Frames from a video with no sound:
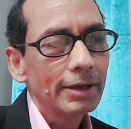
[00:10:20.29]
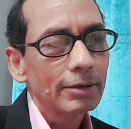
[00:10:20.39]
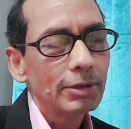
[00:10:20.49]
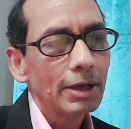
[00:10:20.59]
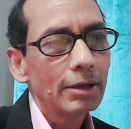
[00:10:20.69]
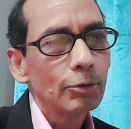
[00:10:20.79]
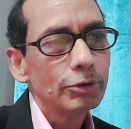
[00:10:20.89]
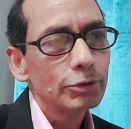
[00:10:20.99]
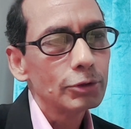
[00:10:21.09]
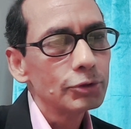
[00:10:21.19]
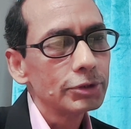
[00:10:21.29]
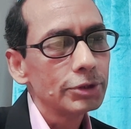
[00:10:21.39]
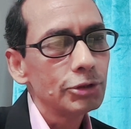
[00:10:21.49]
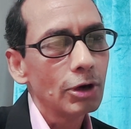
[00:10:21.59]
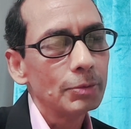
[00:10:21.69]
and they are going to lose their
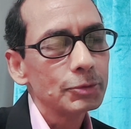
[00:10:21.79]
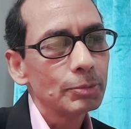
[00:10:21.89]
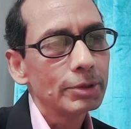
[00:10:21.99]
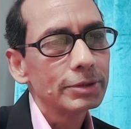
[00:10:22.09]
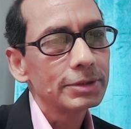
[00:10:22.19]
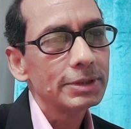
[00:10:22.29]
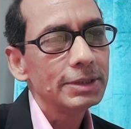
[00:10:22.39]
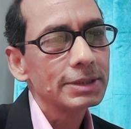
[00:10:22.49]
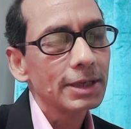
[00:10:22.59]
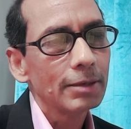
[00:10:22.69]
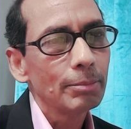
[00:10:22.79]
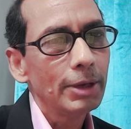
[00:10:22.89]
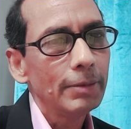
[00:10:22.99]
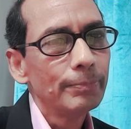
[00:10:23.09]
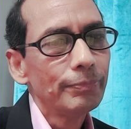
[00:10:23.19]
jobs because these can be